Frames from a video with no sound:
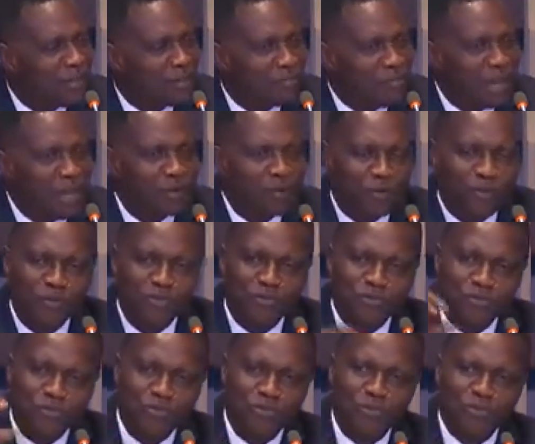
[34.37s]
But I go
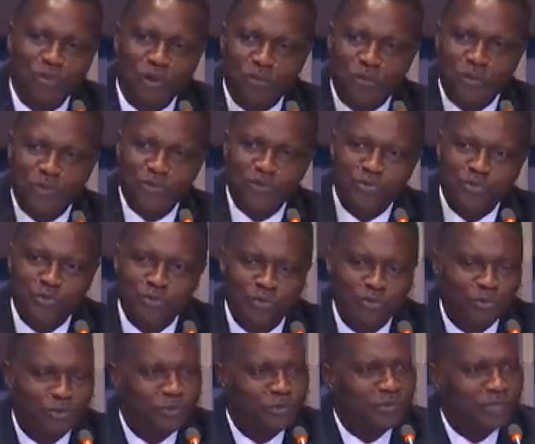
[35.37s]
to schools upon
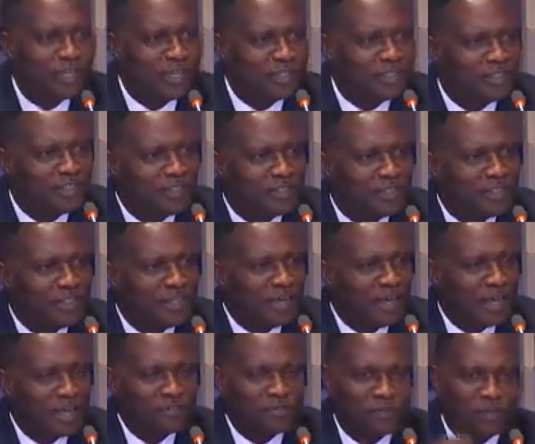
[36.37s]
schools and
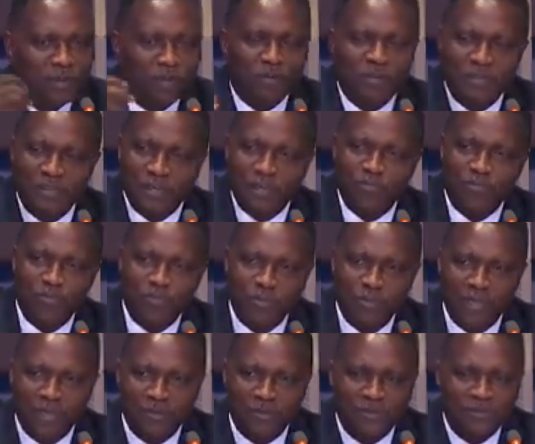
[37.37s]
I speak with the
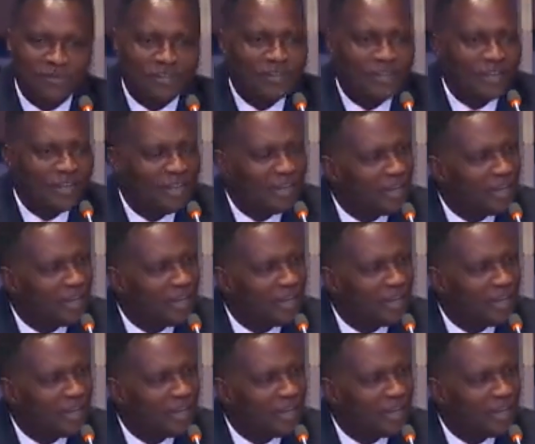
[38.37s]
students.